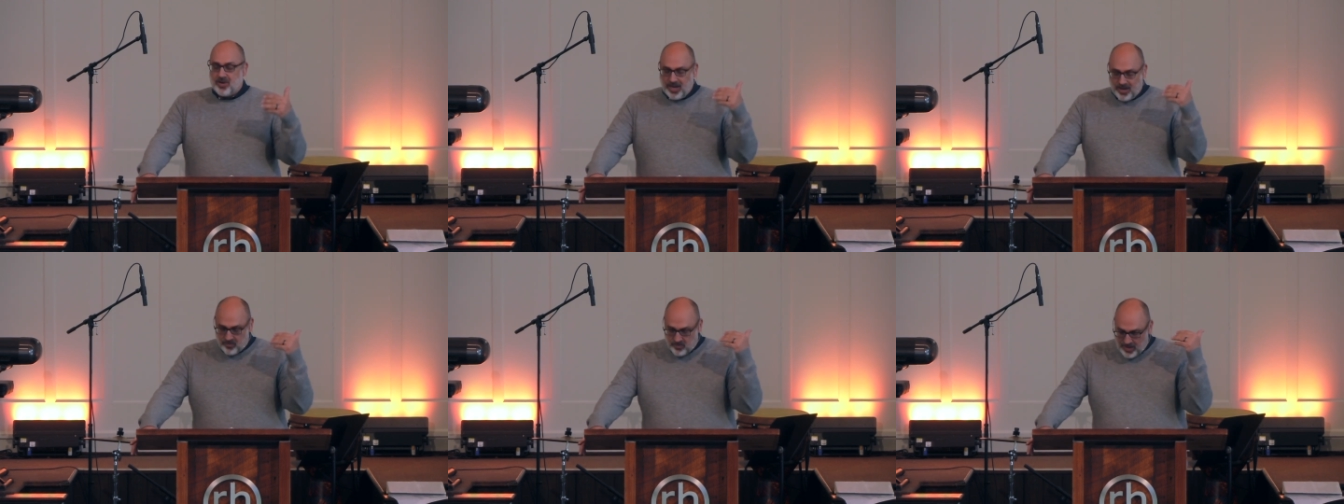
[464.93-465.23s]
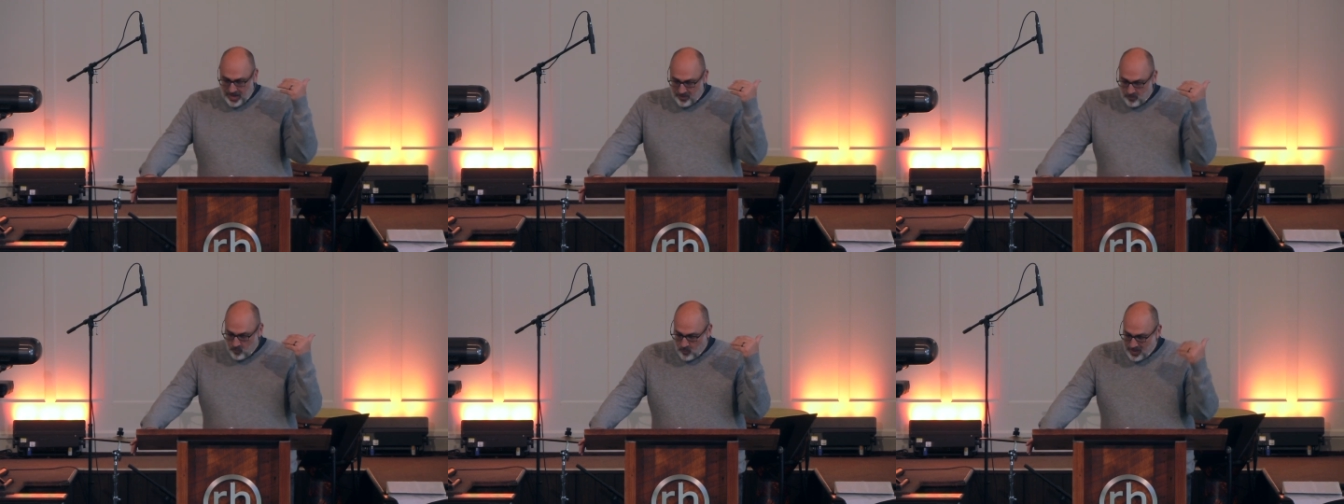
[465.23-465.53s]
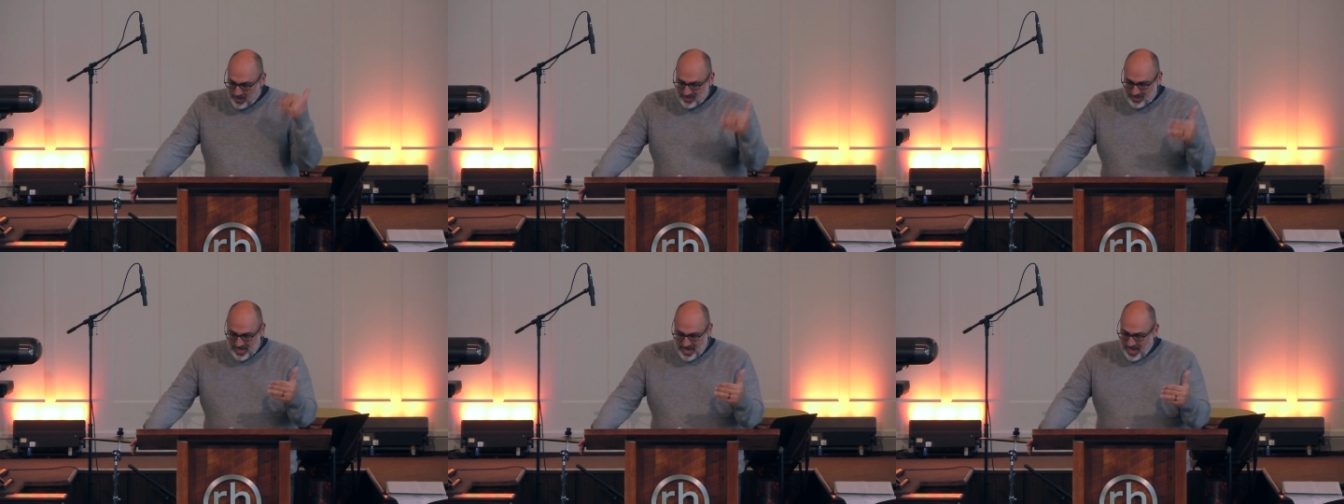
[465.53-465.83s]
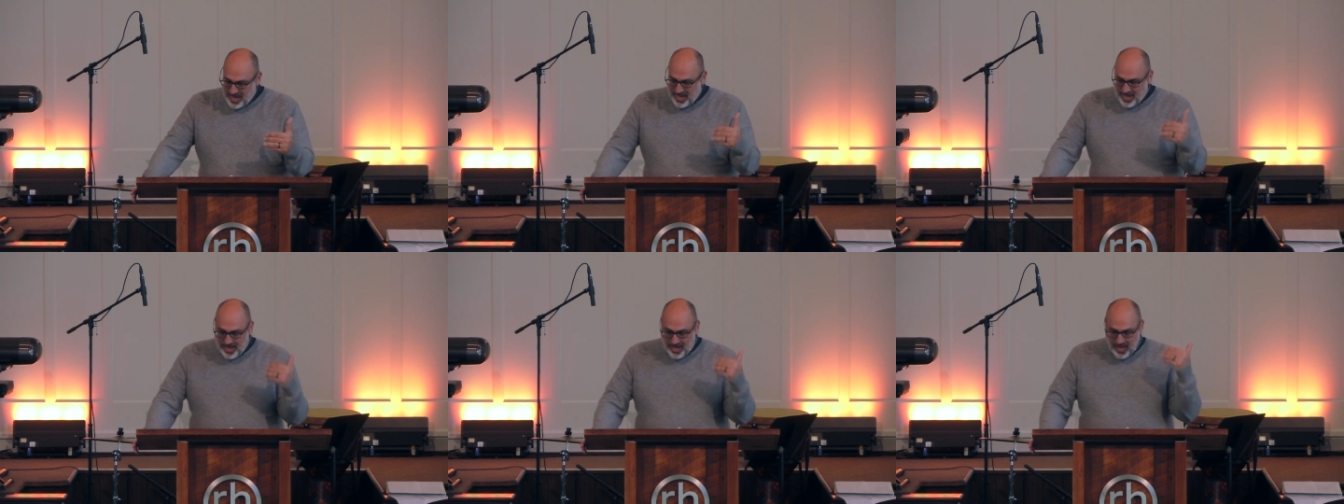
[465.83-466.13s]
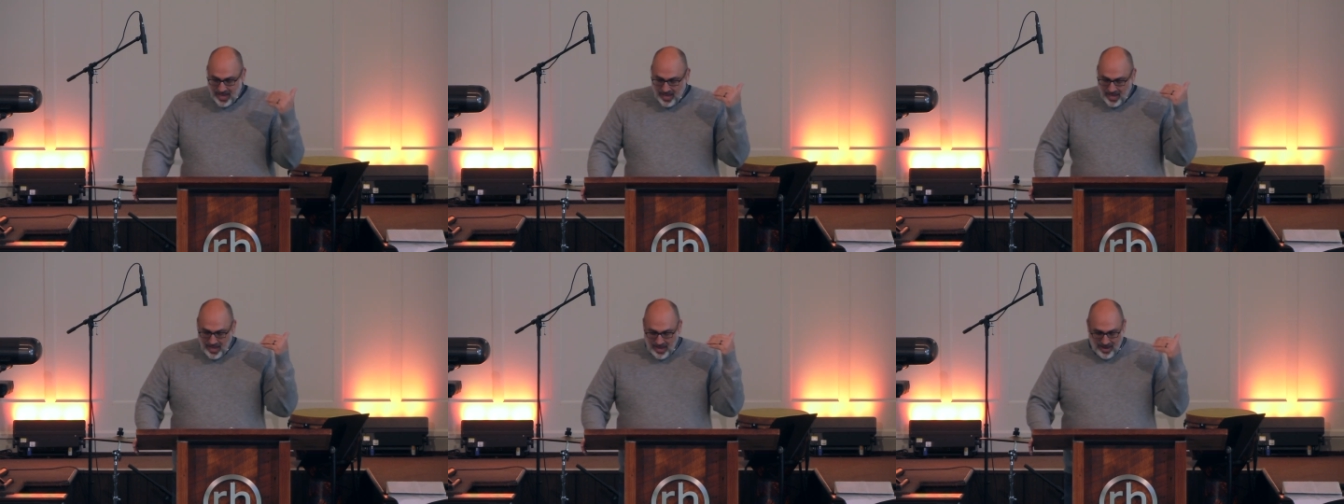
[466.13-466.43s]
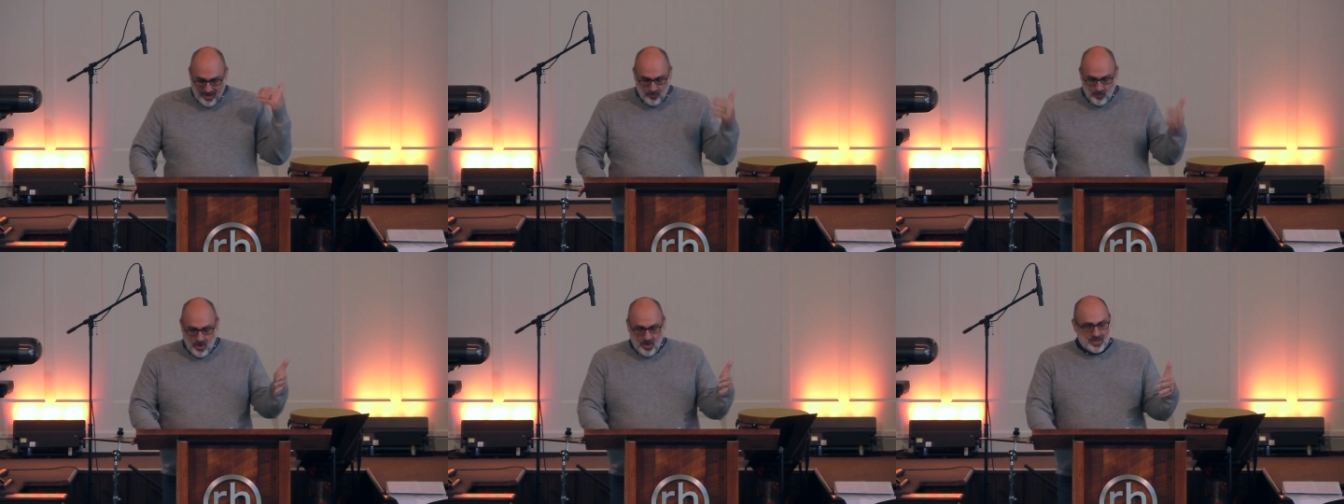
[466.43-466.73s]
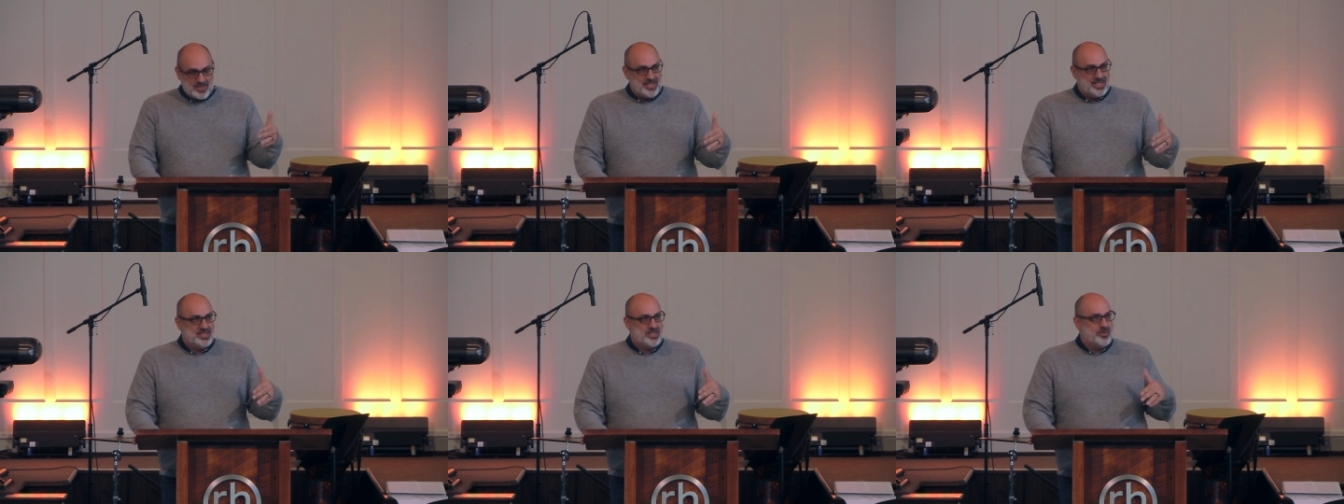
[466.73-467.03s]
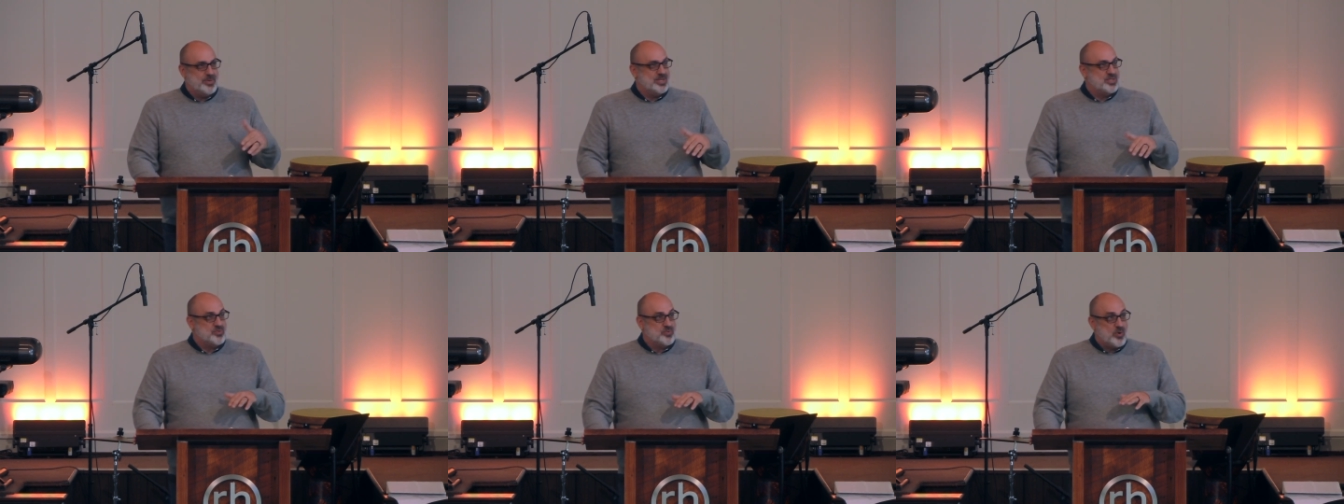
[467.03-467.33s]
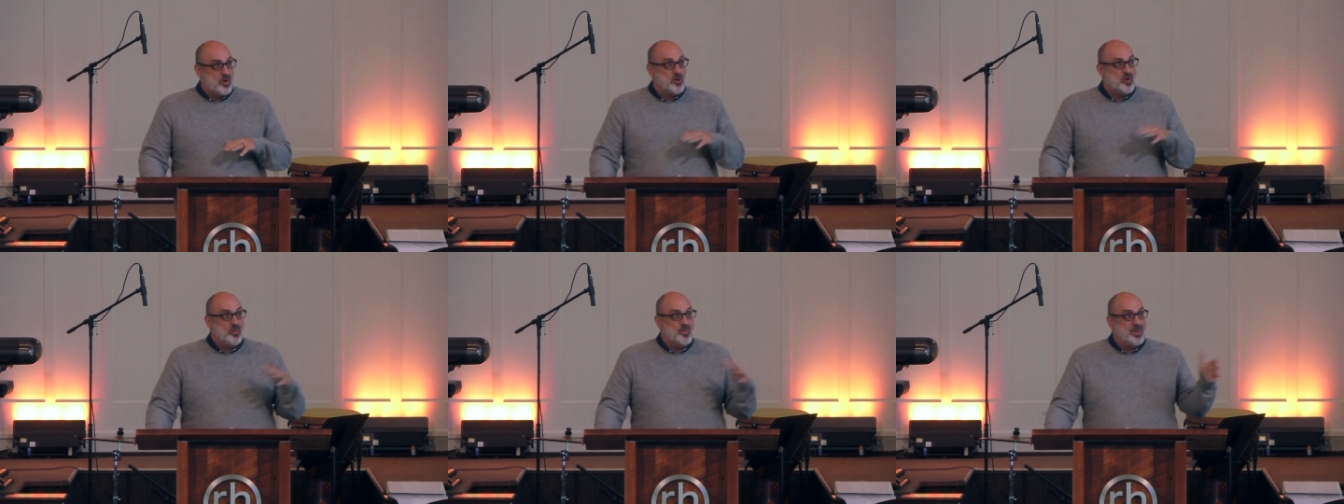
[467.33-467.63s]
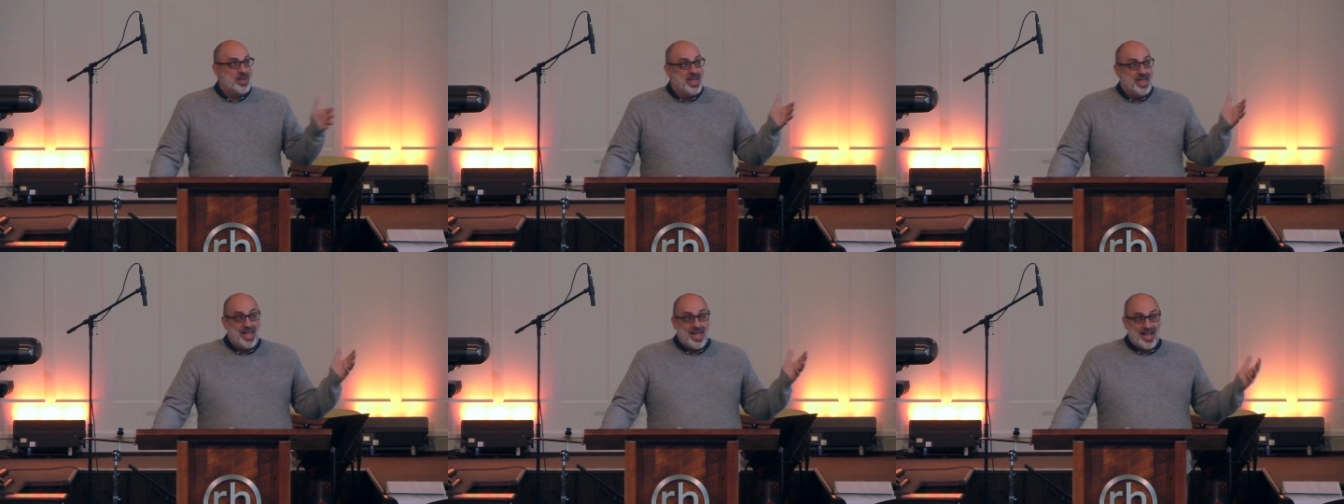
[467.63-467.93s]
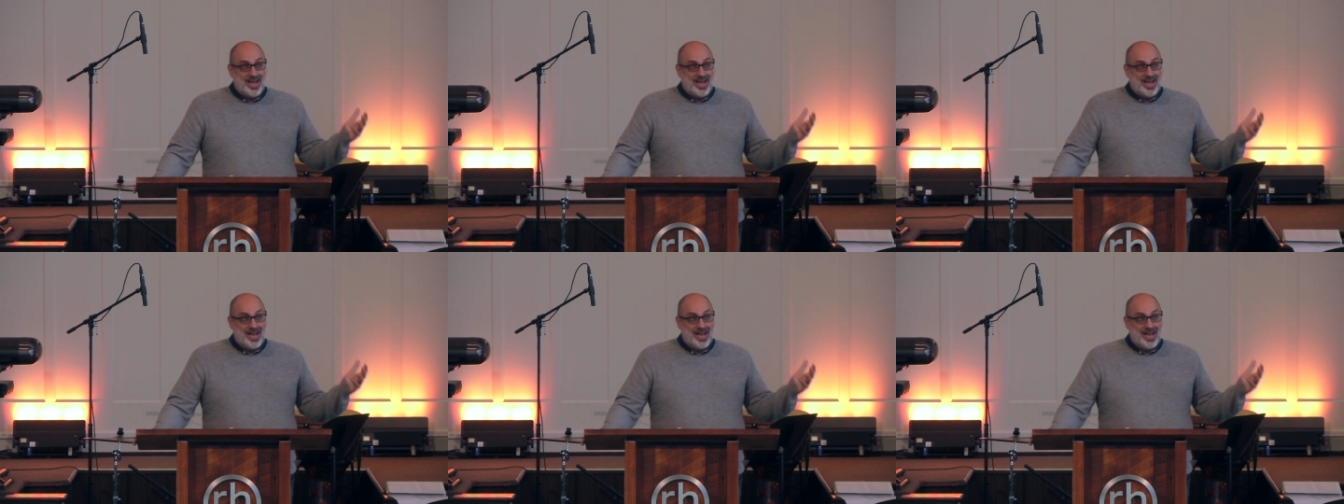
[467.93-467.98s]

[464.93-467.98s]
and, and one day I walked into his room,